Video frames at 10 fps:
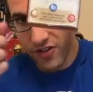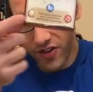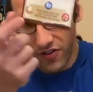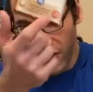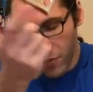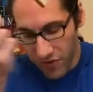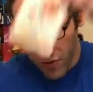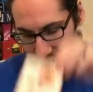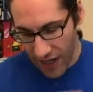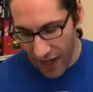and these symbols
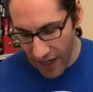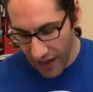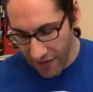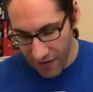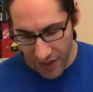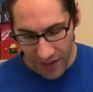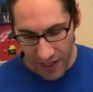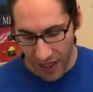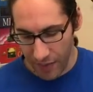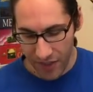you're going to have.
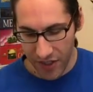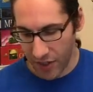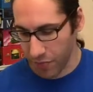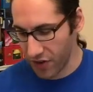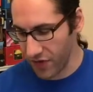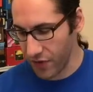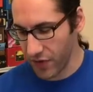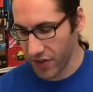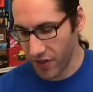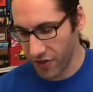And you get a preview of
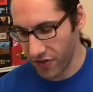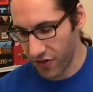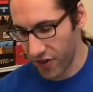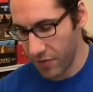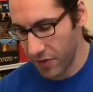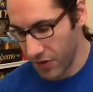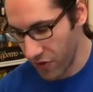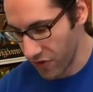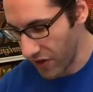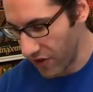what the curses are going to be, but
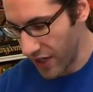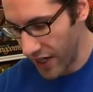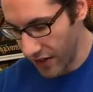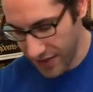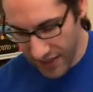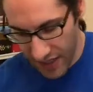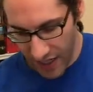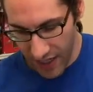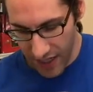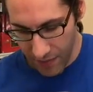those get laid out in
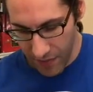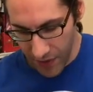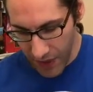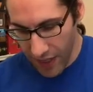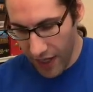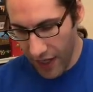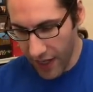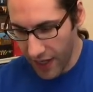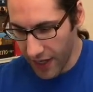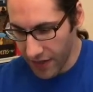time.
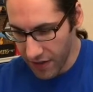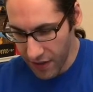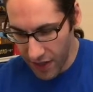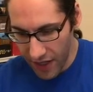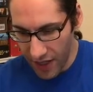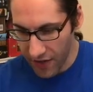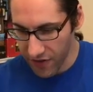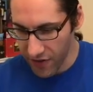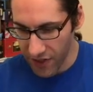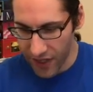And then as
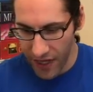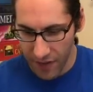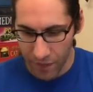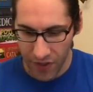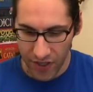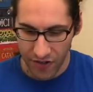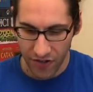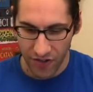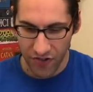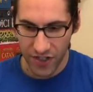they're laid out, players
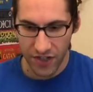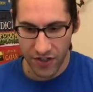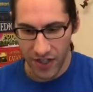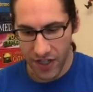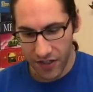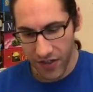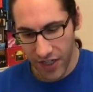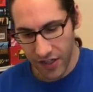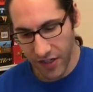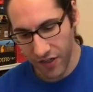essentially need to
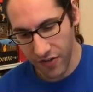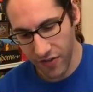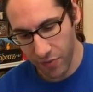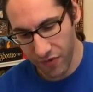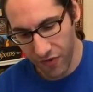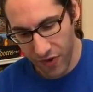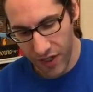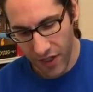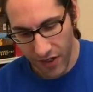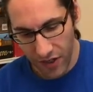clear the curses before
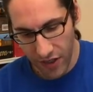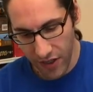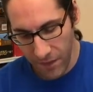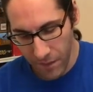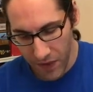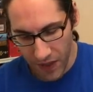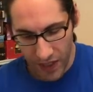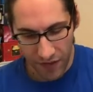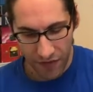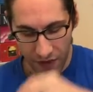they occur.
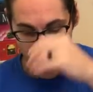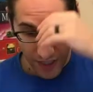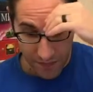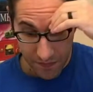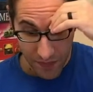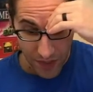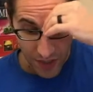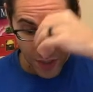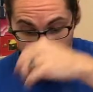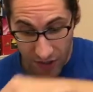If
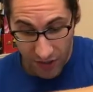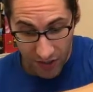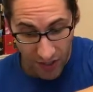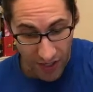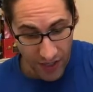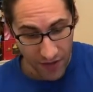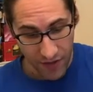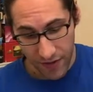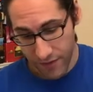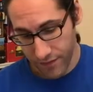the day
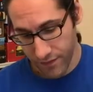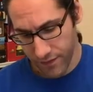or